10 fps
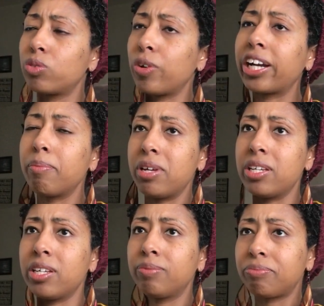
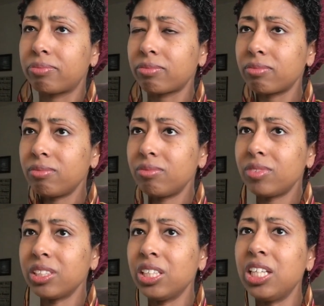recommend it.
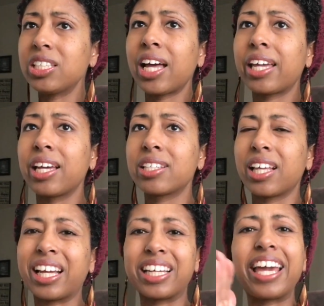It's like
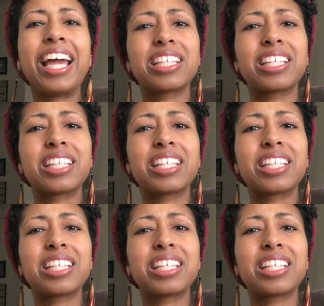a